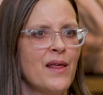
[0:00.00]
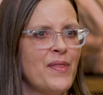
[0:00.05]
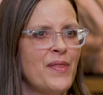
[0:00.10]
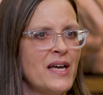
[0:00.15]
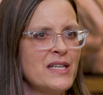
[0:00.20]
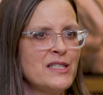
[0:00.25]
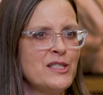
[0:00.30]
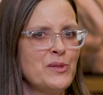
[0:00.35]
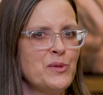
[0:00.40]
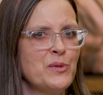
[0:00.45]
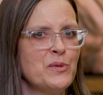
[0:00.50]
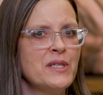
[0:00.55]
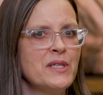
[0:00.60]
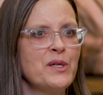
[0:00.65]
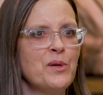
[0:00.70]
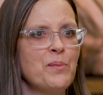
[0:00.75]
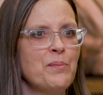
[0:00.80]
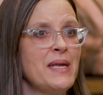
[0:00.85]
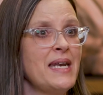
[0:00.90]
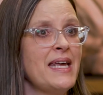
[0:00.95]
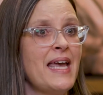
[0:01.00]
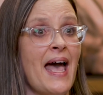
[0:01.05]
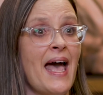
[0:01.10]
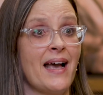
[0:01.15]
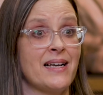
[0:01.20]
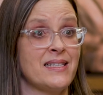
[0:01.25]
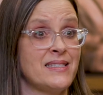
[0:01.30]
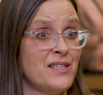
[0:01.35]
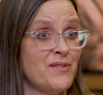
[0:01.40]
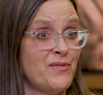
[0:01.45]
that do little mini
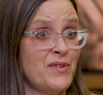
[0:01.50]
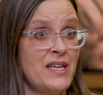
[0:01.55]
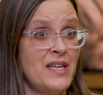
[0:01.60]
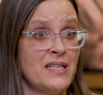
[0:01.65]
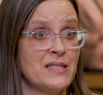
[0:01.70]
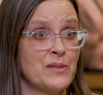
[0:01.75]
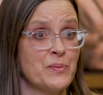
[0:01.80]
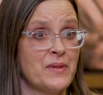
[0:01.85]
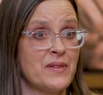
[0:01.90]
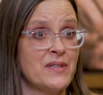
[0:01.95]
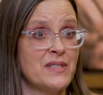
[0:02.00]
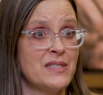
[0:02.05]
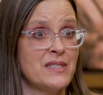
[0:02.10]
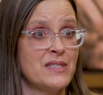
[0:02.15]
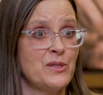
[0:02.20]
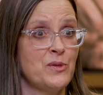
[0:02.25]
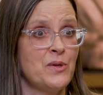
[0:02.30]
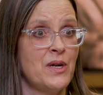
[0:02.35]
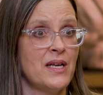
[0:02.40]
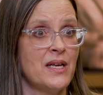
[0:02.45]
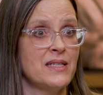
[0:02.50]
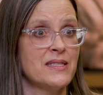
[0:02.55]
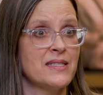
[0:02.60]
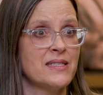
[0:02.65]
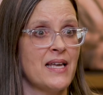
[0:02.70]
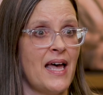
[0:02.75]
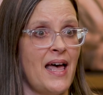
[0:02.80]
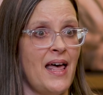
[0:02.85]
activities with the students.